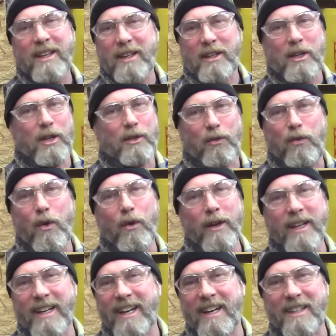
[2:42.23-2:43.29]
Because
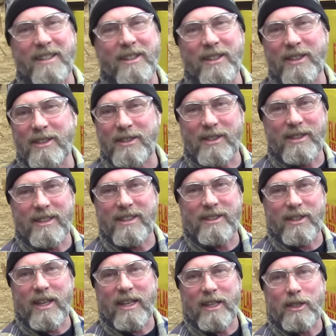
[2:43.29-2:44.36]
48 gears,
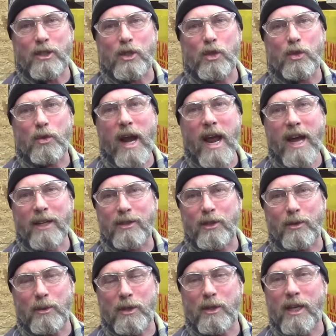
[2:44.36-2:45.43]
it's like a tractor
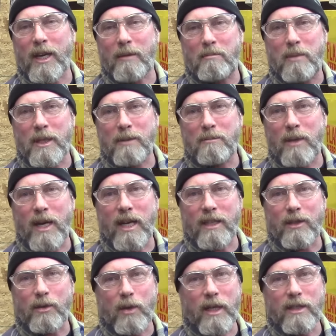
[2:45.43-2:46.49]
when you got a big
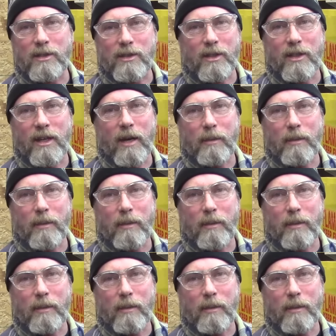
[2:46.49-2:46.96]
block Chrysler.